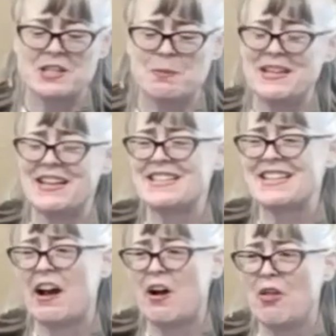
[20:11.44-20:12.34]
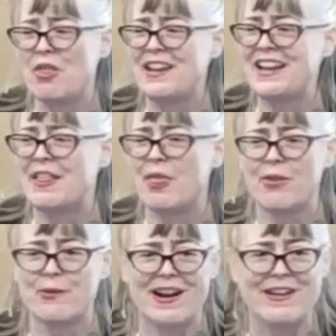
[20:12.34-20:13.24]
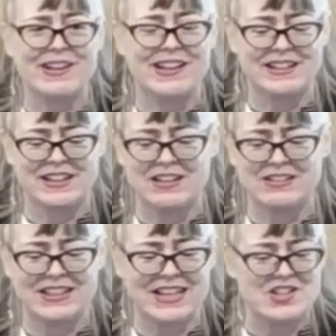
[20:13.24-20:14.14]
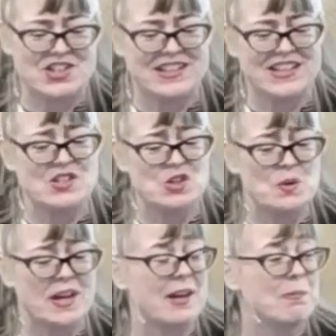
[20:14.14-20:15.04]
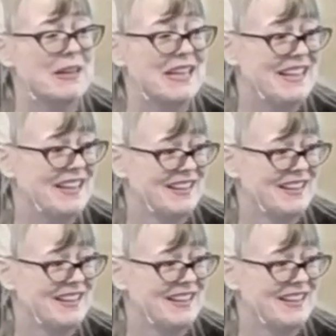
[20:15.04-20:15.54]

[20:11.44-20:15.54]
to be as healthy and thriving a congregation as you can be.